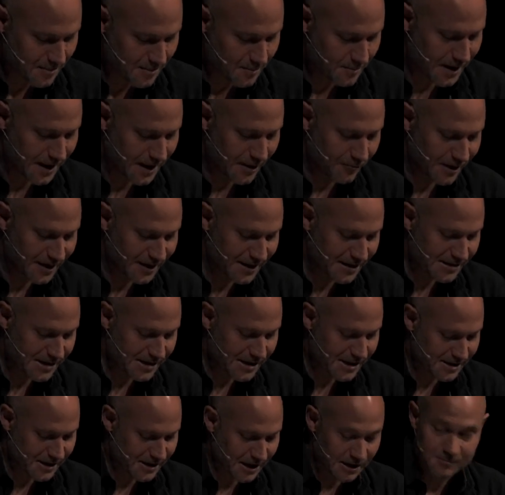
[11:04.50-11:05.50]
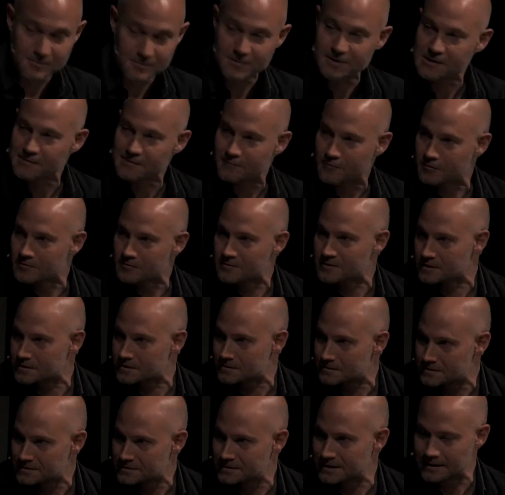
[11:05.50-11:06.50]
by reading these statements for the
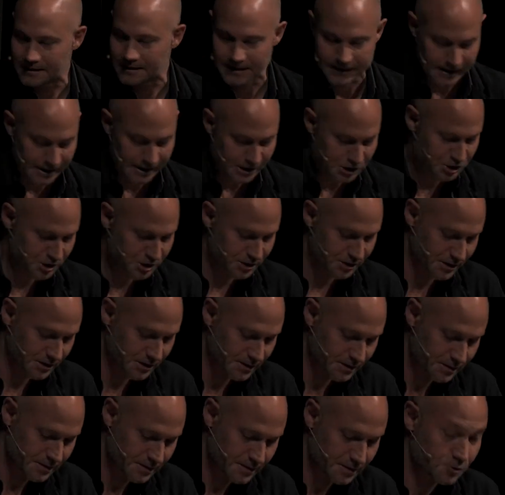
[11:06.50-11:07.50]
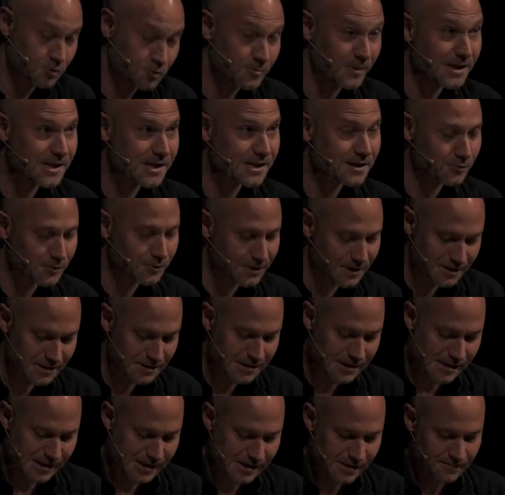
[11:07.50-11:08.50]
declaration to my
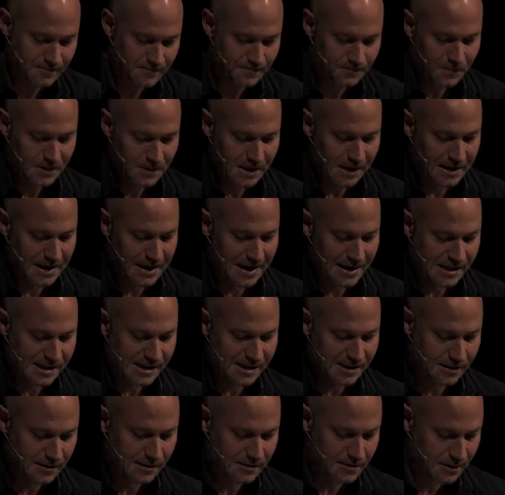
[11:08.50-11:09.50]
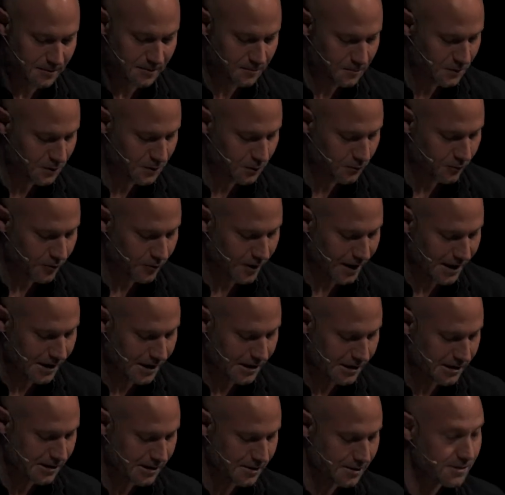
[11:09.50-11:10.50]
students and asking them to
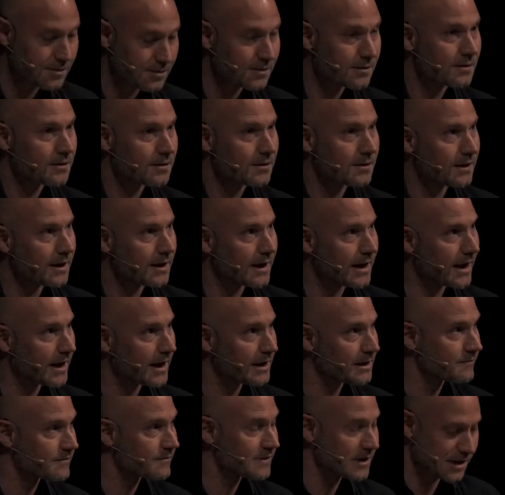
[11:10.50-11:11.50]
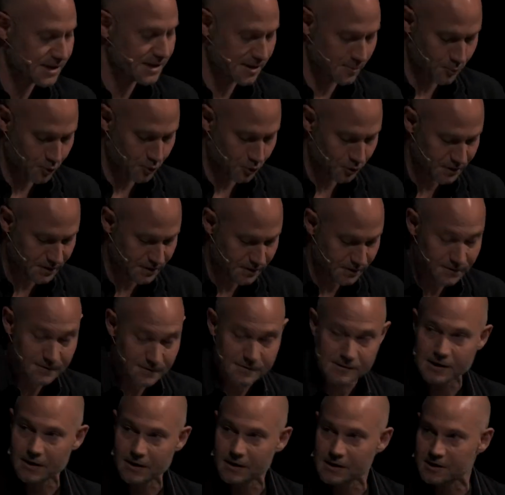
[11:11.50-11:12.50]
raise a hand if they support it.
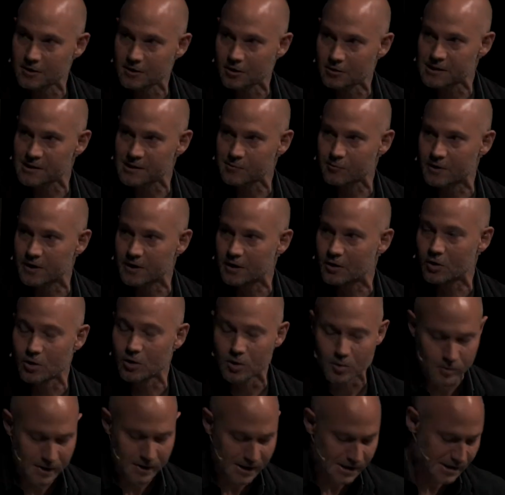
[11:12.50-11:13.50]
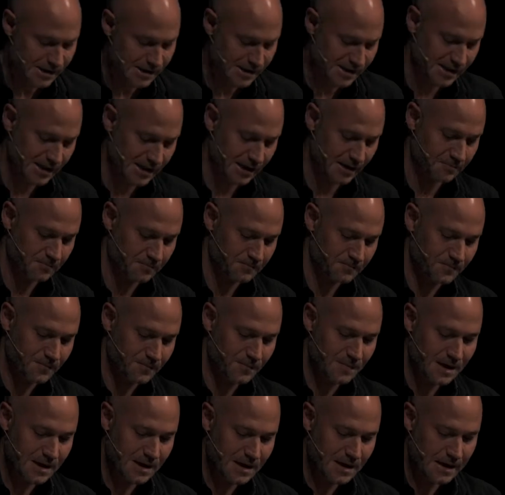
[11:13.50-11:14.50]
The results were always the same.
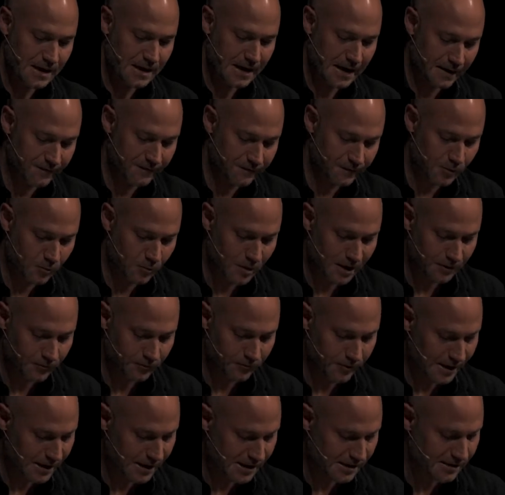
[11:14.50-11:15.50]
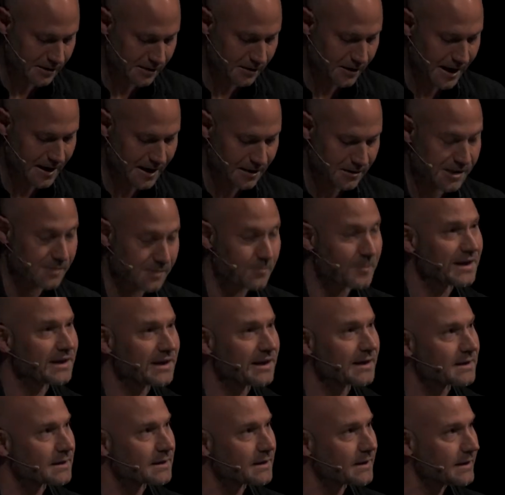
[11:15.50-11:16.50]
Everyone raised their hands
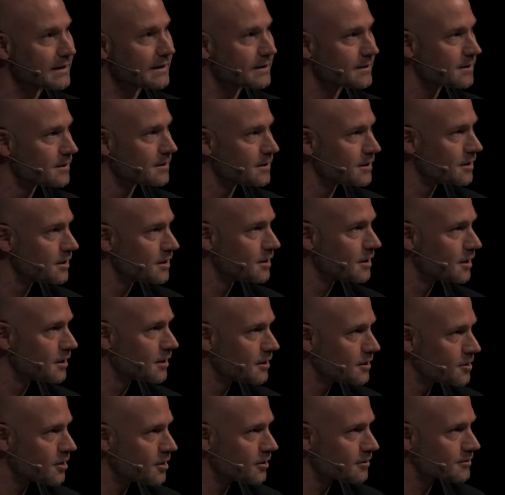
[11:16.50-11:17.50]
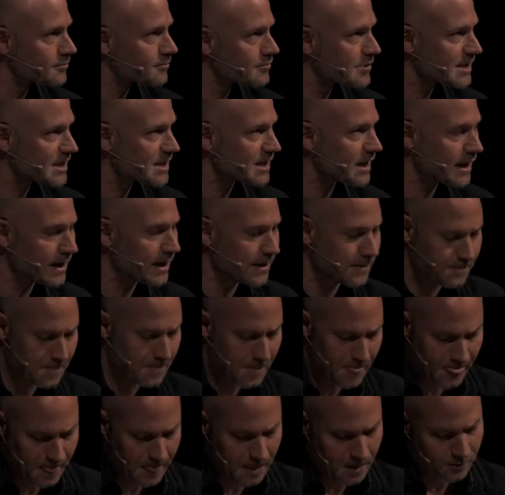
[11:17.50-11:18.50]
immediately, not to say
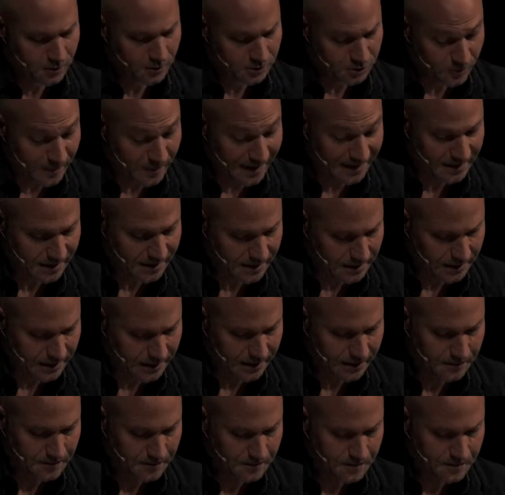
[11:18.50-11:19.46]
automatically.